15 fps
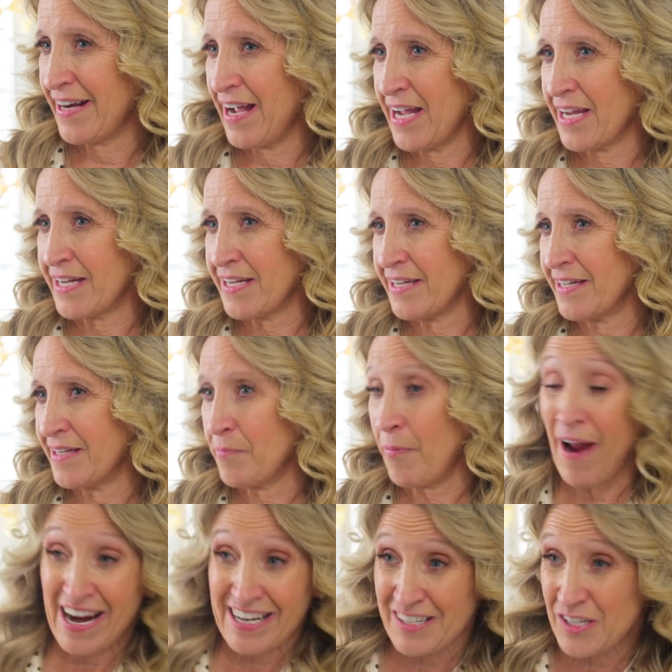I can
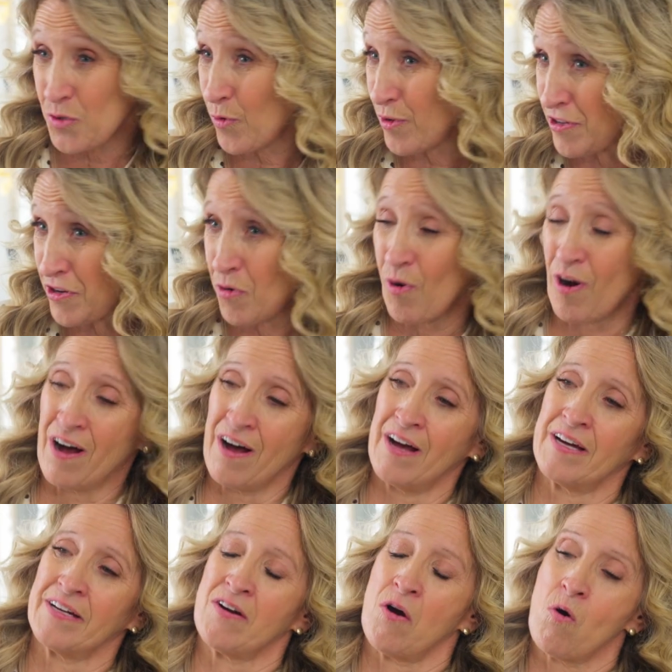practice with you
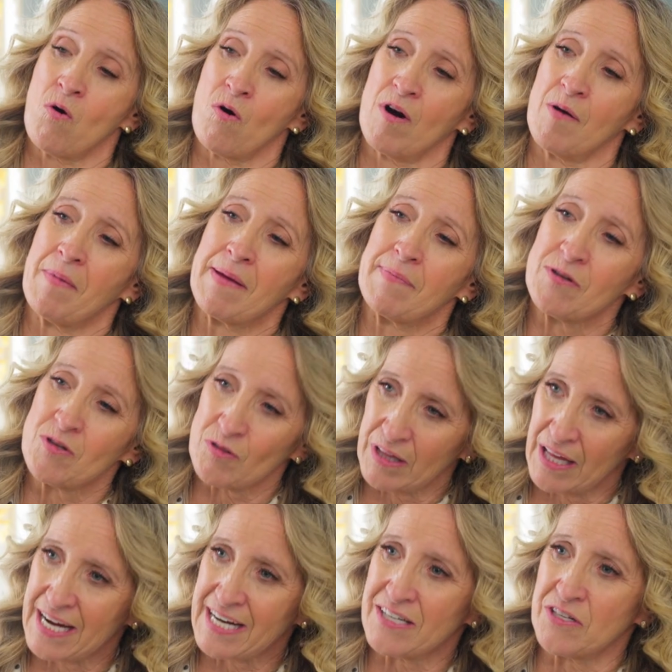on, or maybe you'd
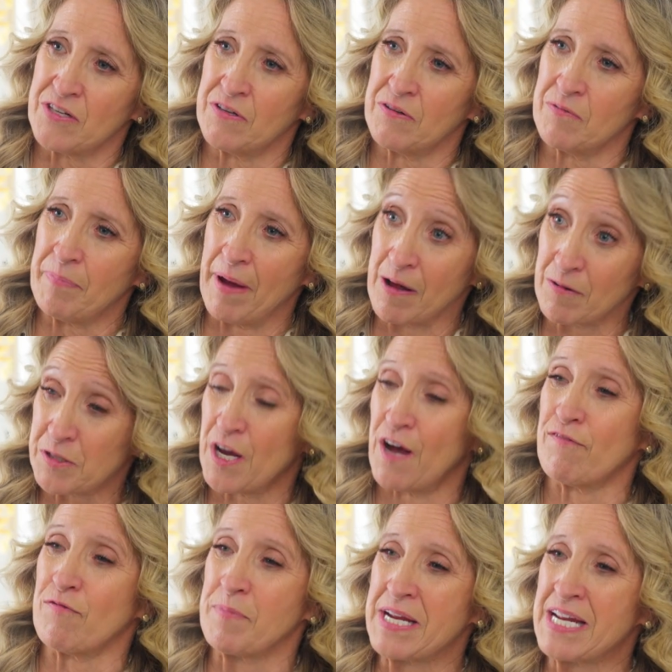like to bounce
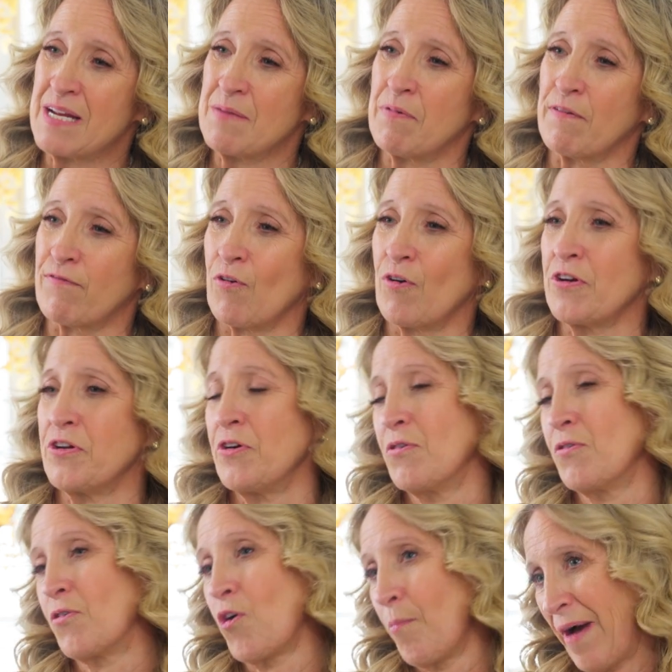off me before
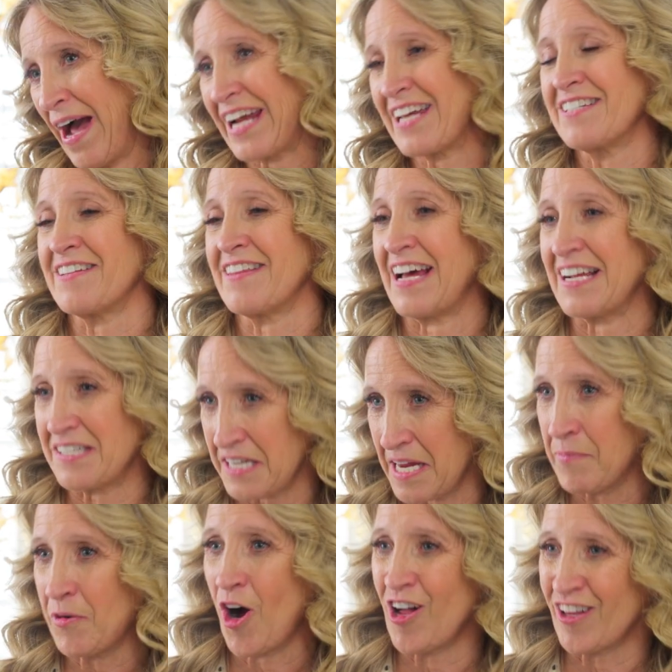you go back into that
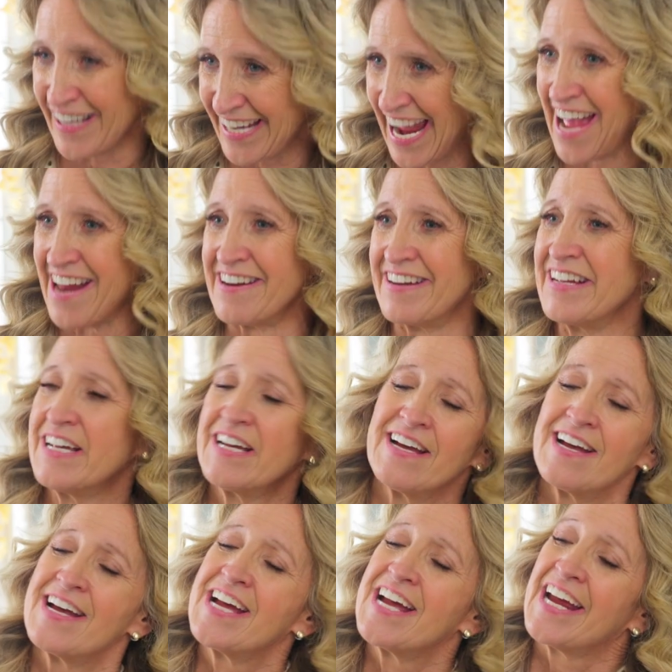same call again.
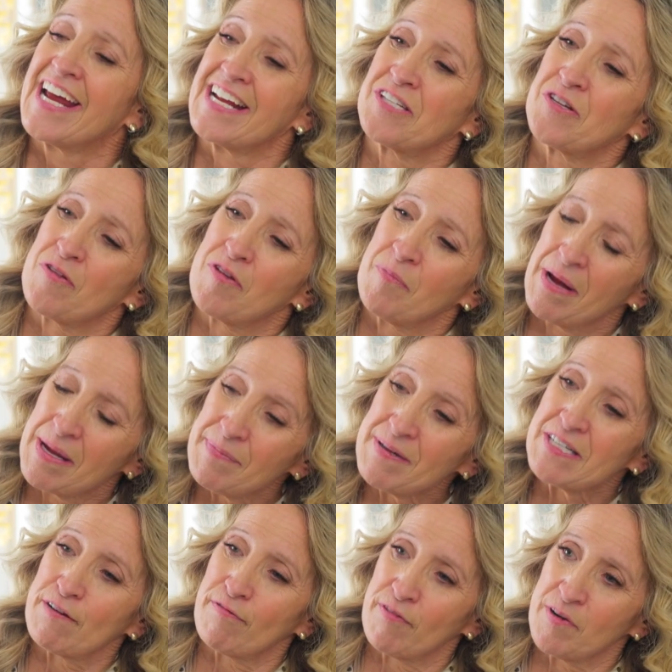And so there might be
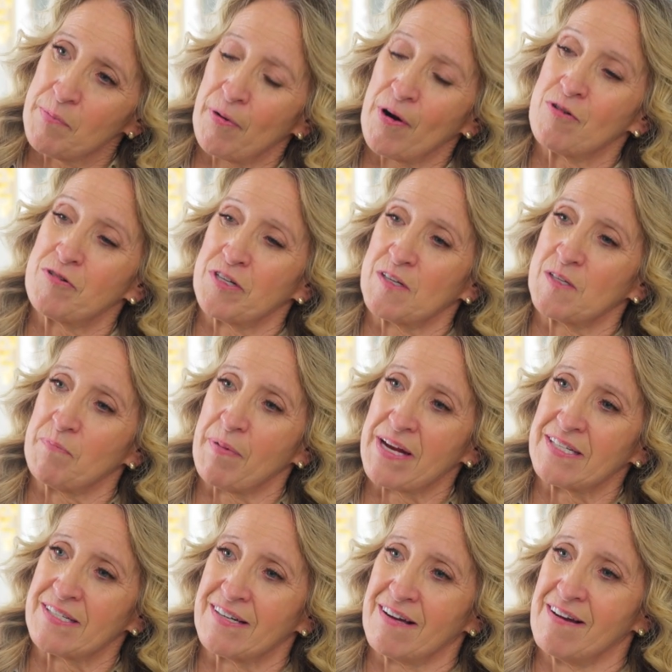different approaches
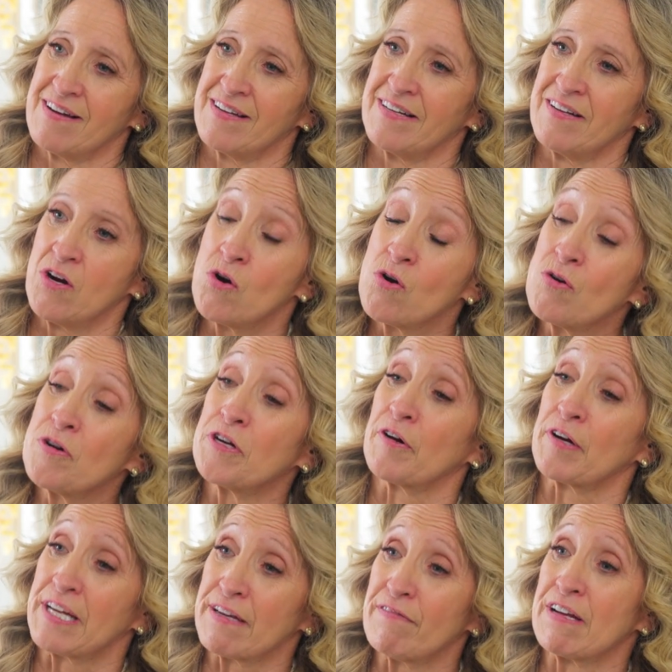based on who you're
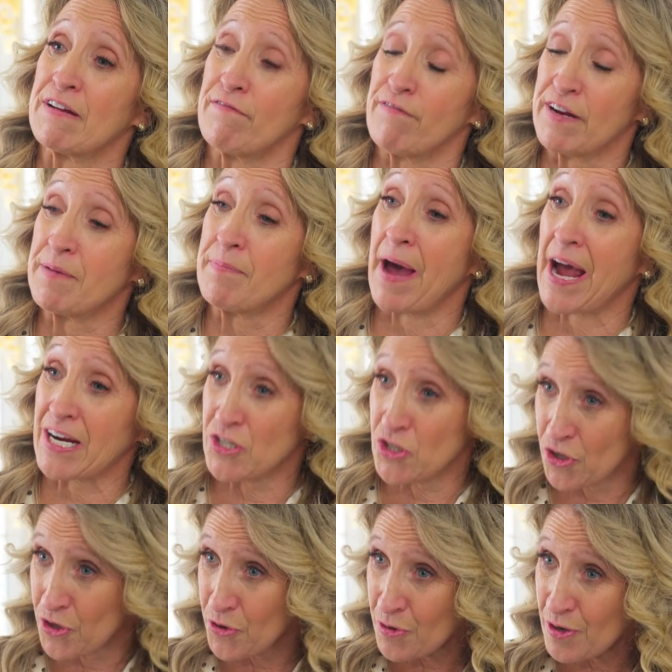giving feedback
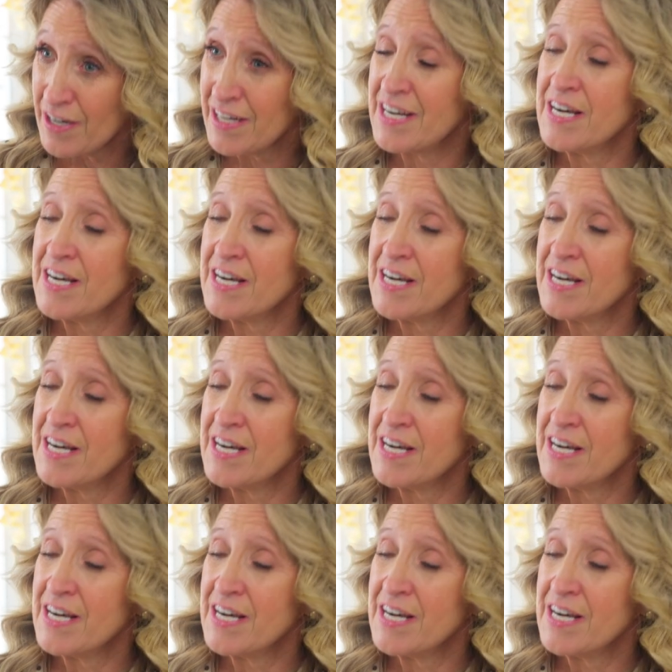to,